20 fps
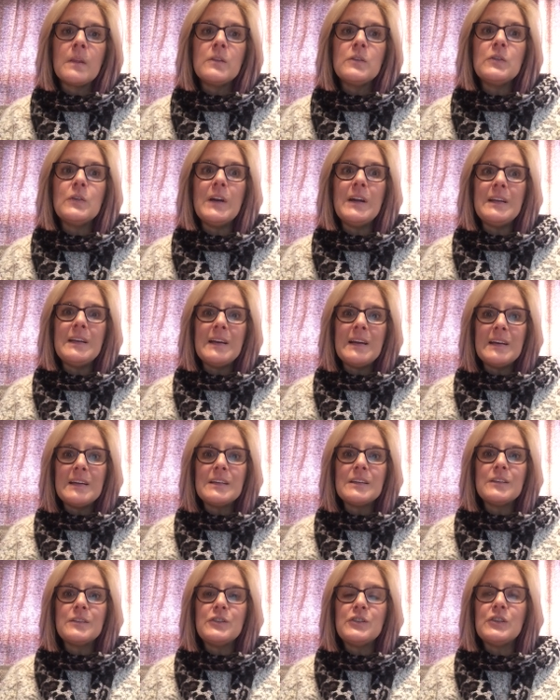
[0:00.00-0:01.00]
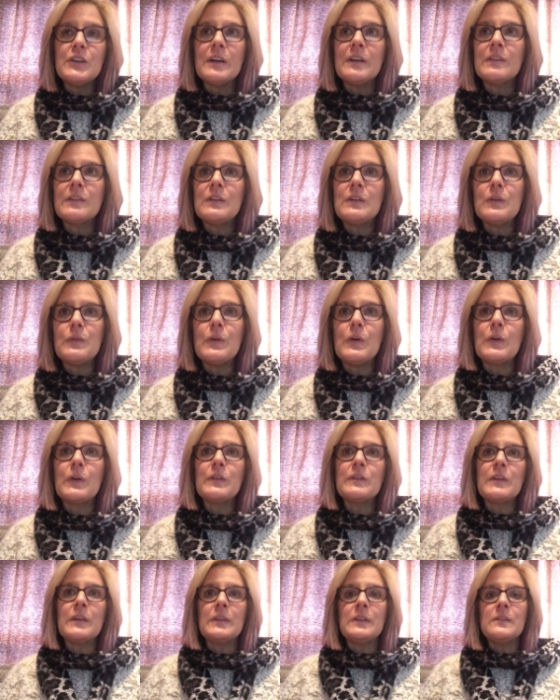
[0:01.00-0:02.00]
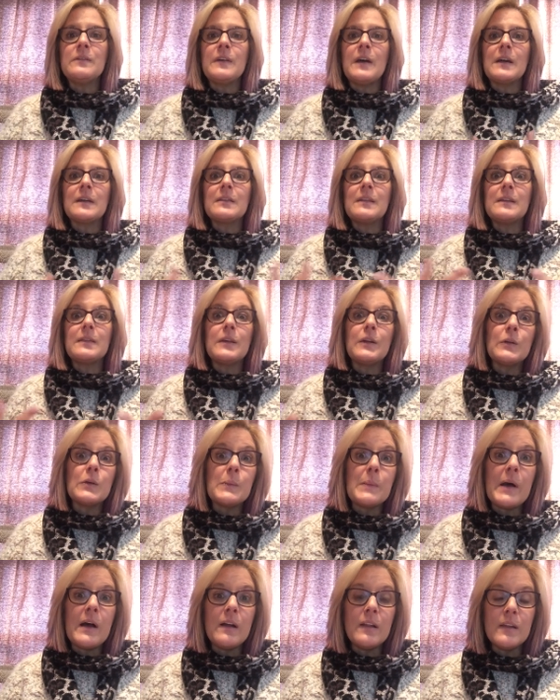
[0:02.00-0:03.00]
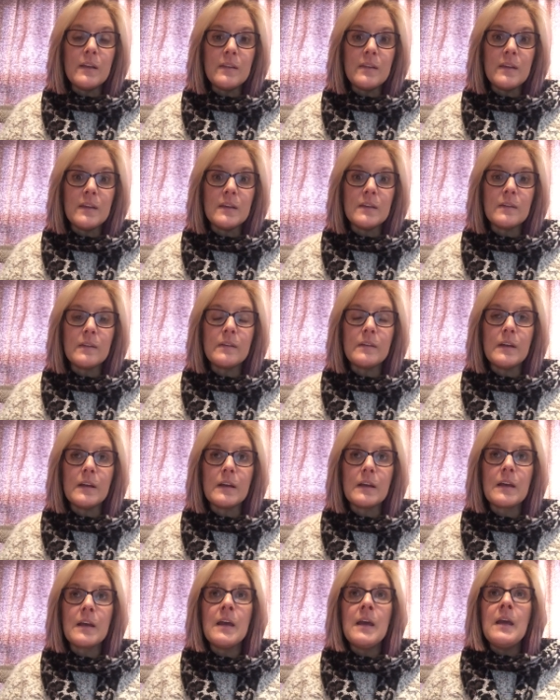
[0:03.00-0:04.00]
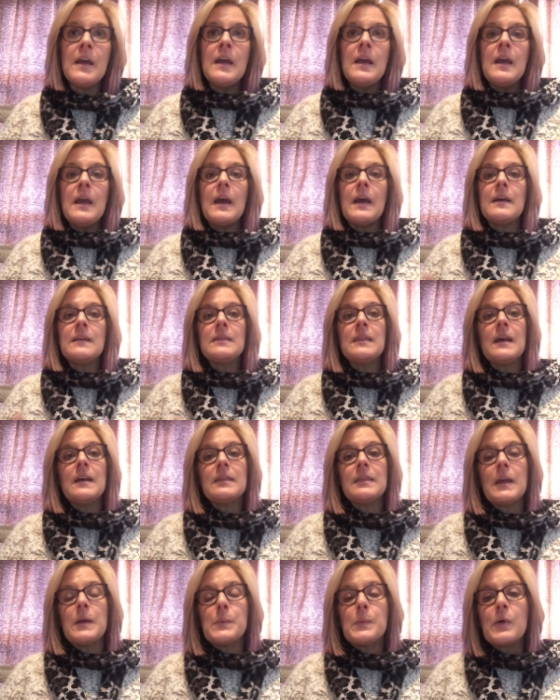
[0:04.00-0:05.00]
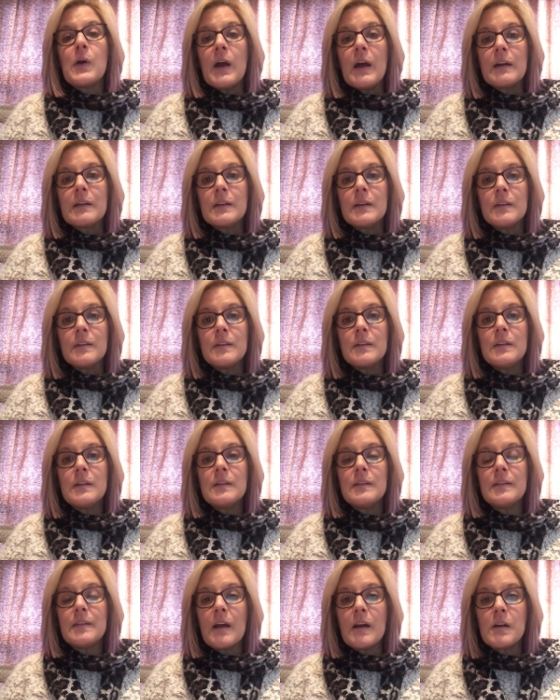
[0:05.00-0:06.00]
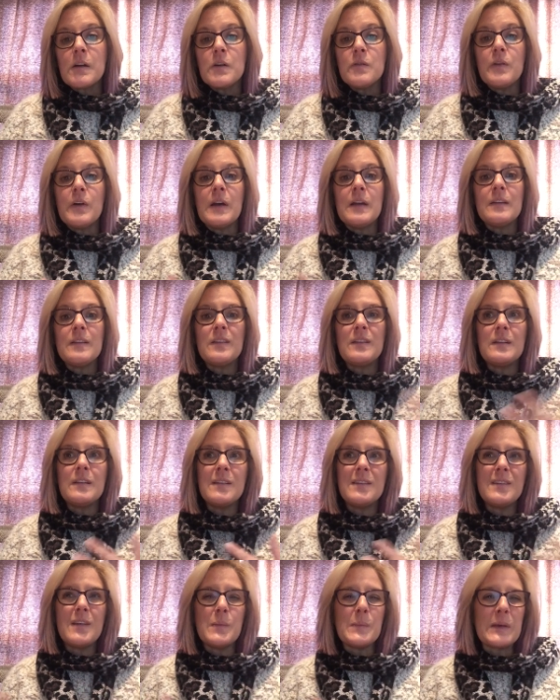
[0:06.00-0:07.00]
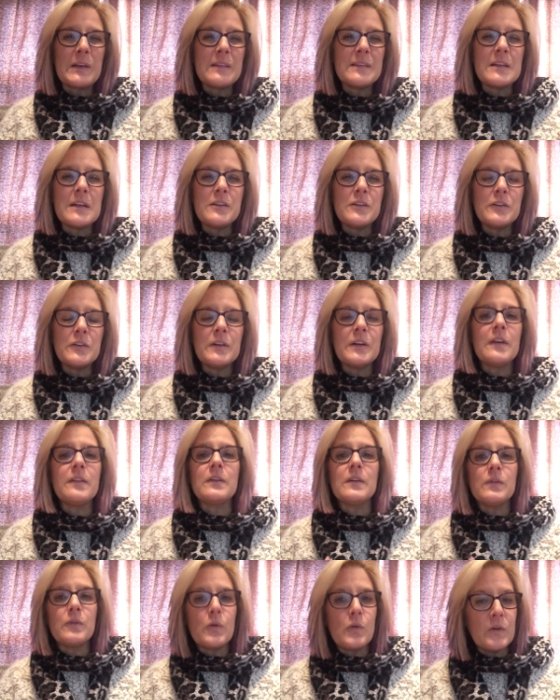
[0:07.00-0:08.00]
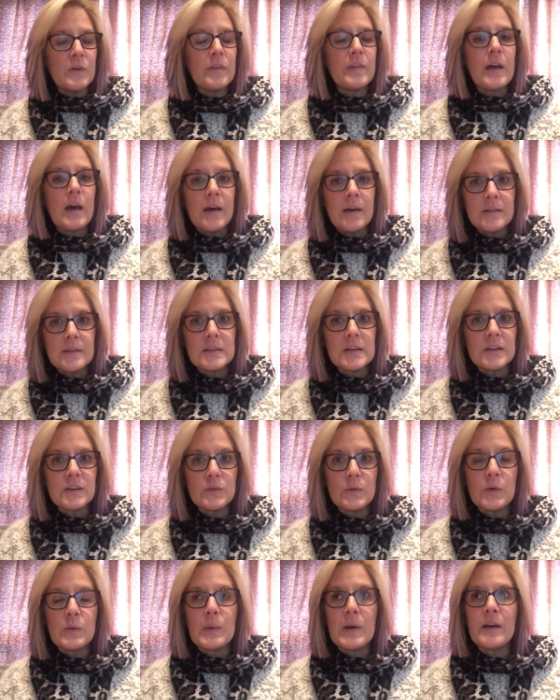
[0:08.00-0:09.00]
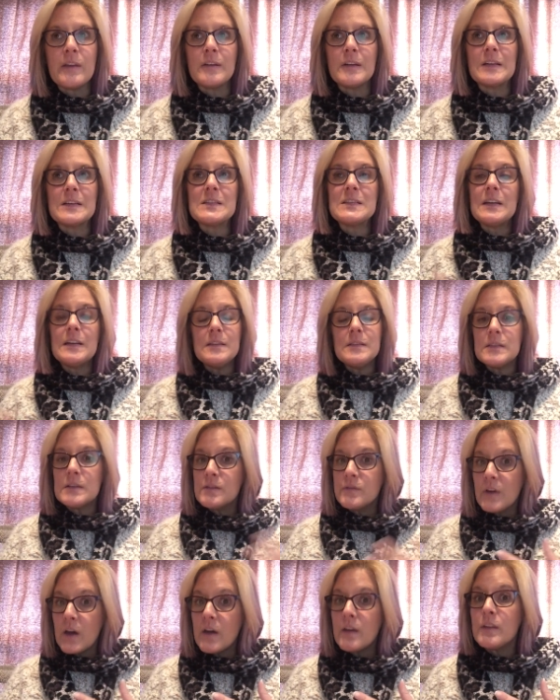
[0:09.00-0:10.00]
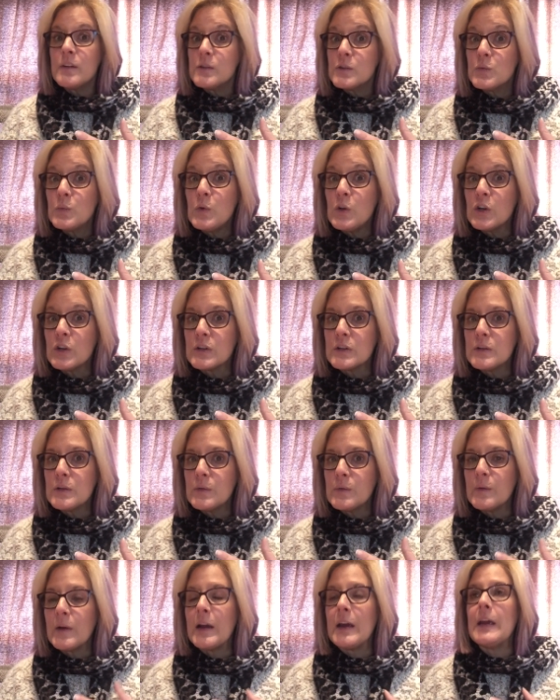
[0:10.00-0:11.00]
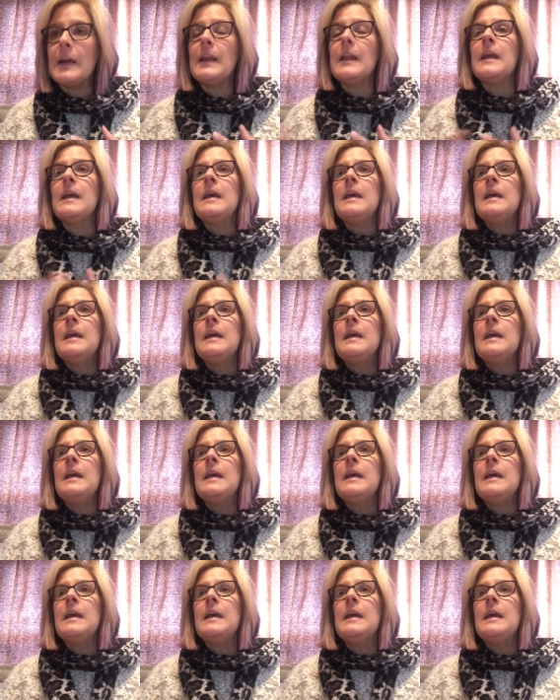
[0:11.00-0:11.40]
Try not just to focus on the fact that they were polytheistic and that they practiced sacrifice to some extent or another. Of course, the Aztecs were rather extensive, others weren't, right?